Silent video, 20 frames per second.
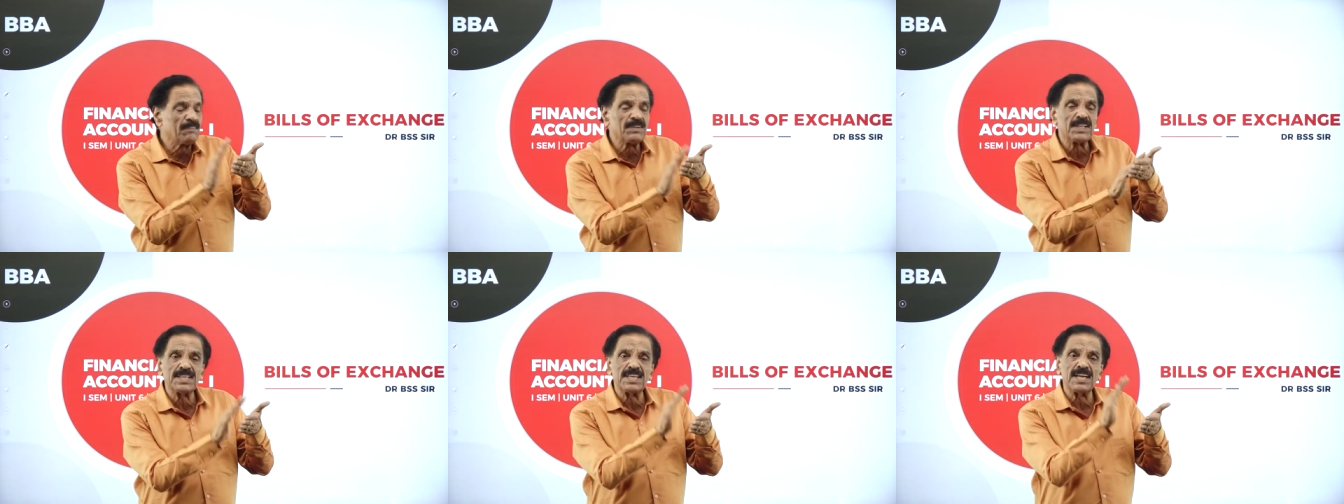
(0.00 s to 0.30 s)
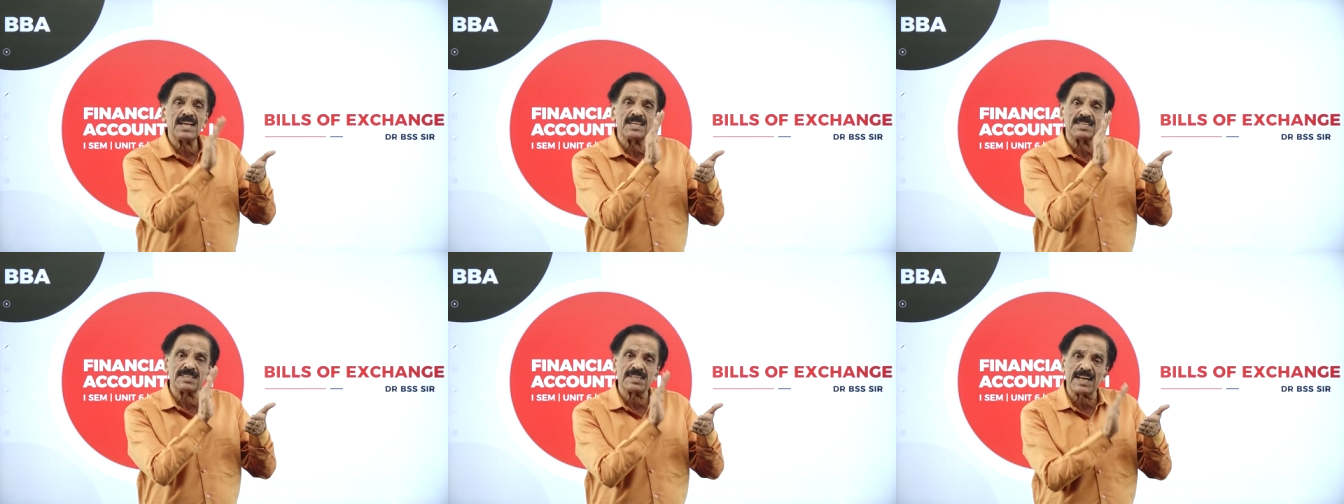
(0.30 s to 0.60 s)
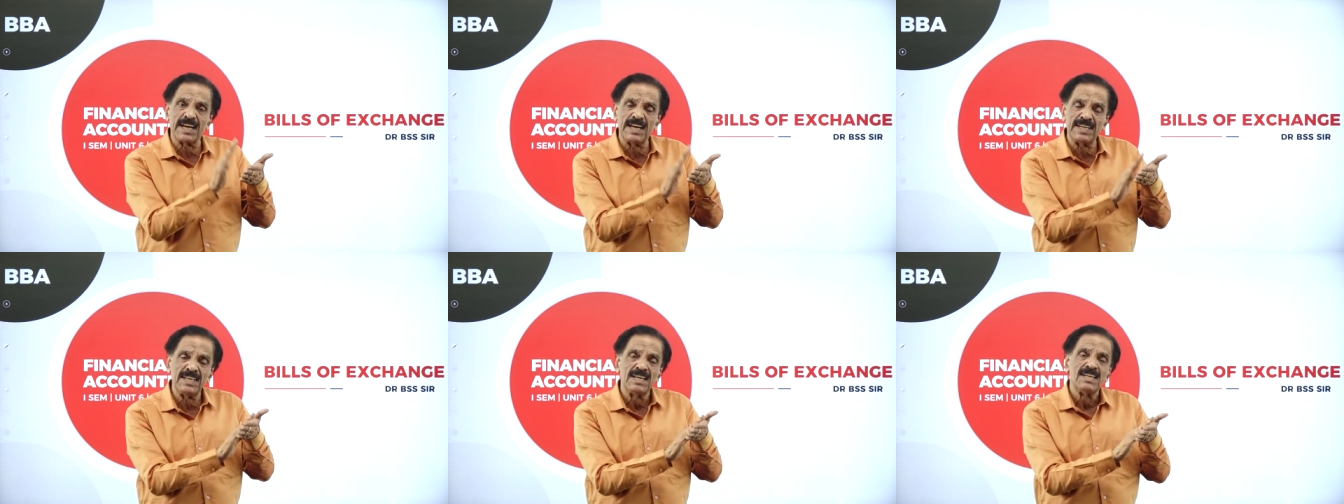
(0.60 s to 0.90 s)
everything is
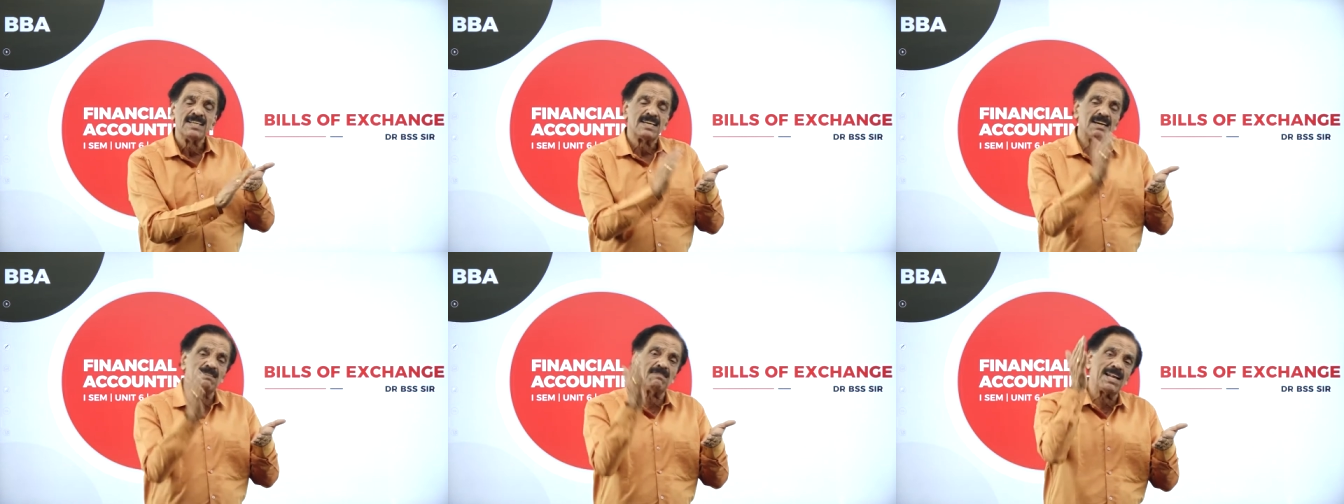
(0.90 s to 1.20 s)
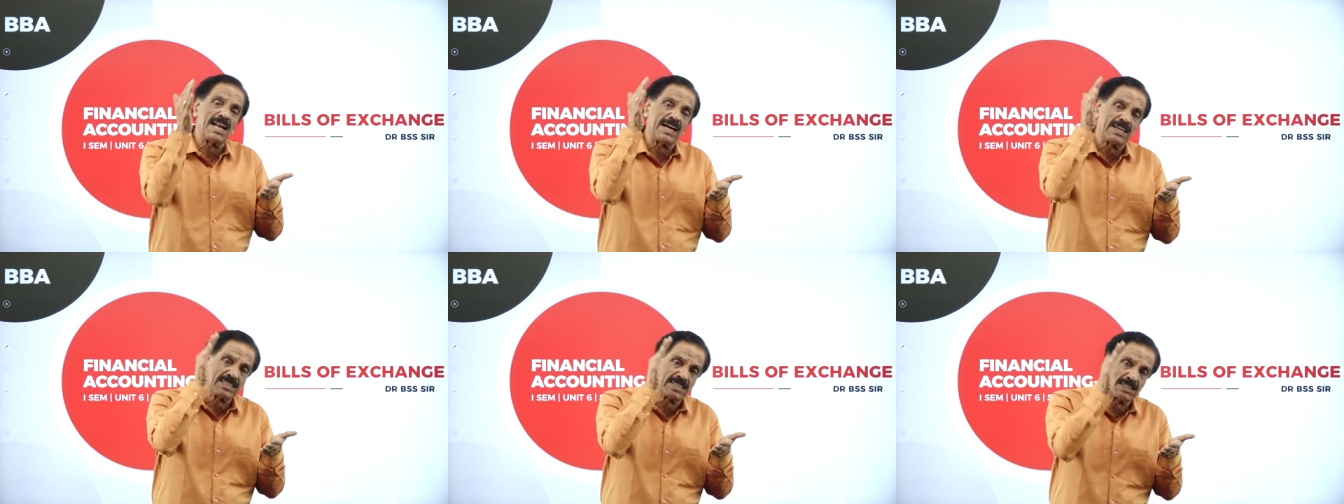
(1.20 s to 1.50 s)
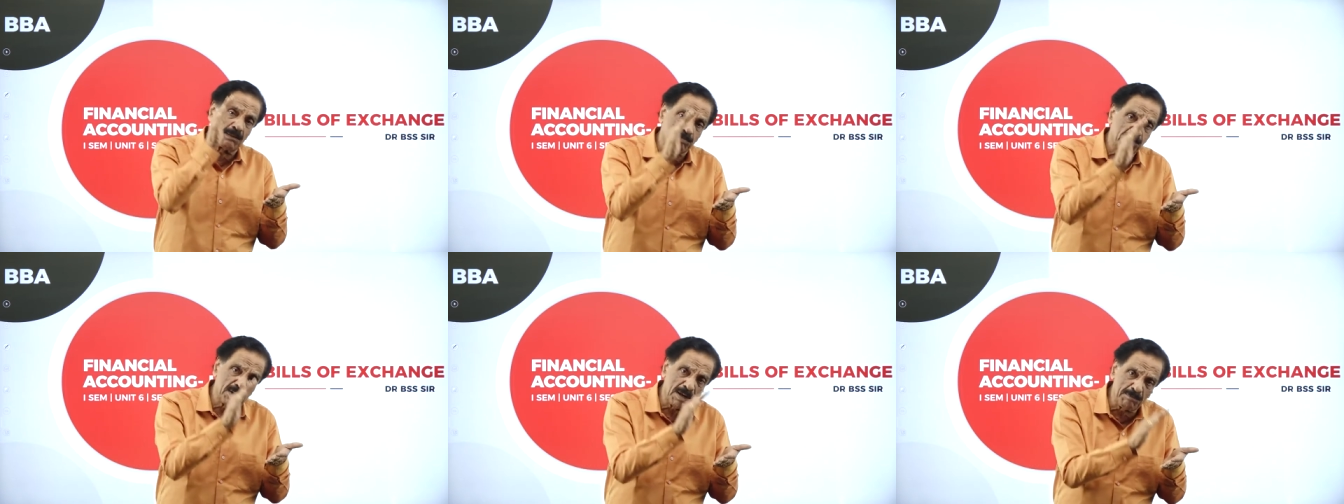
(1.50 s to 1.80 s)
right, he will
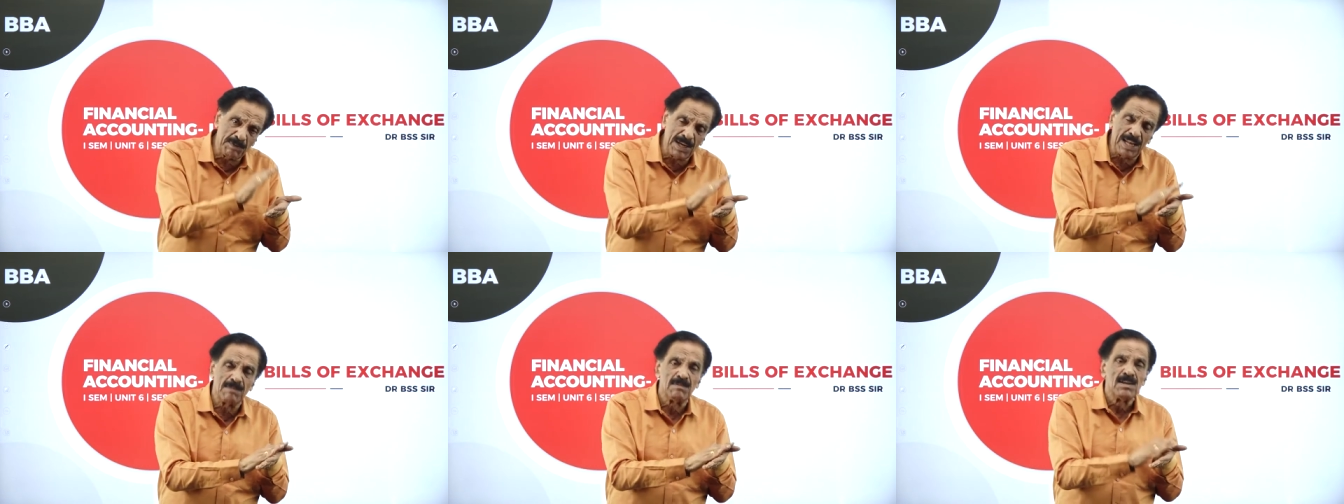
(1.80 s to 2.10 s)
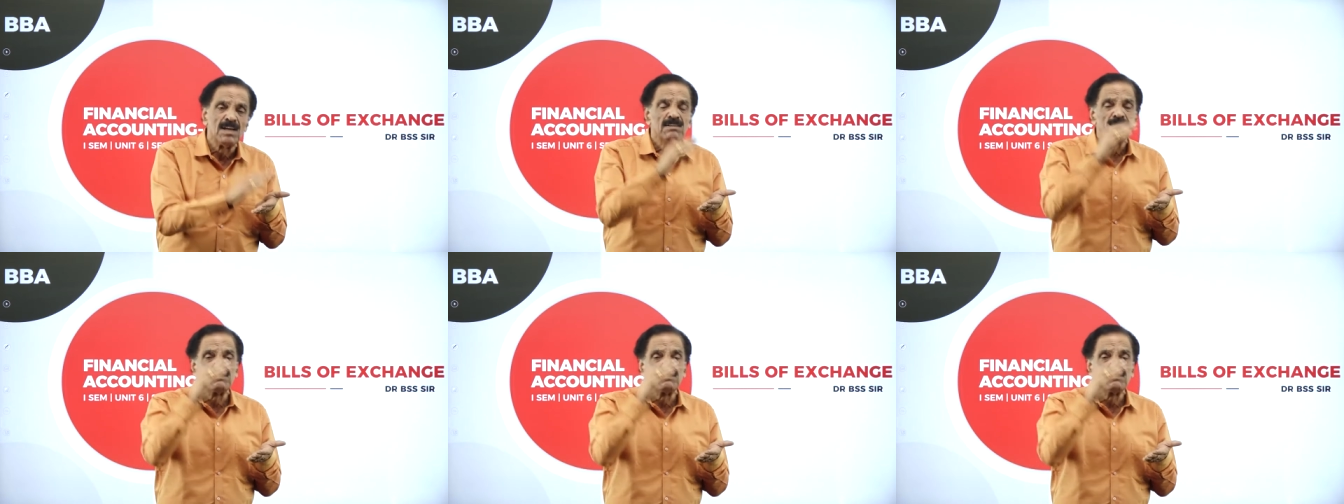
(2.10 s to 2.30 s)
accept the bill.